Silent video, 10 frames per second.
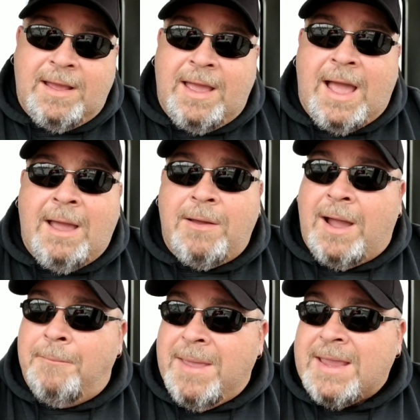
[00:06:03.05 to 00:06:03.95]

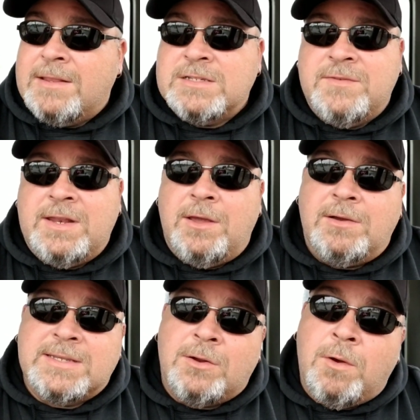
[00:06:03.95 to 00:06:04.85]
I'm making this video
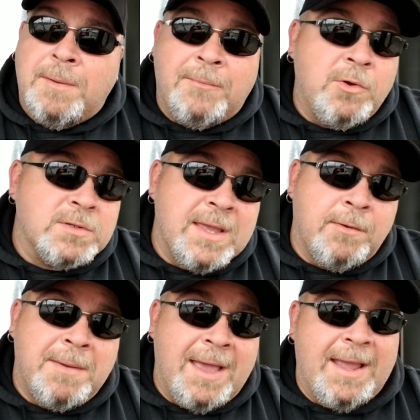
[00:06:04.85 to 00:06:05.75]
because I don't want people who's
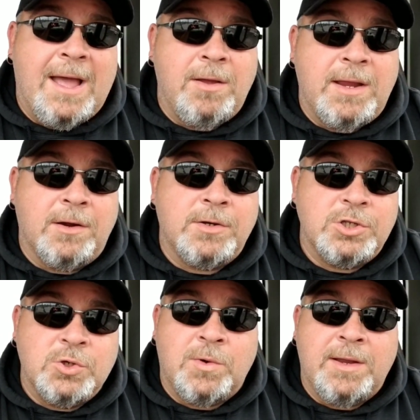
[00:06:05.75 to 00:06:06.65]
coming back out here to
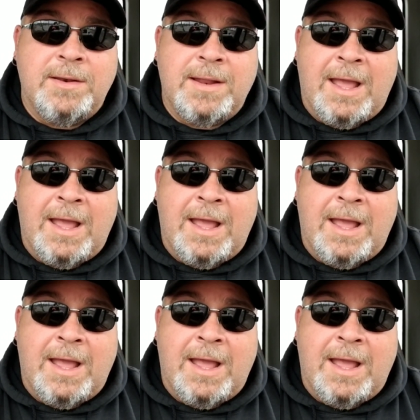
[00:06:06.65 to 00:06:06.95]
join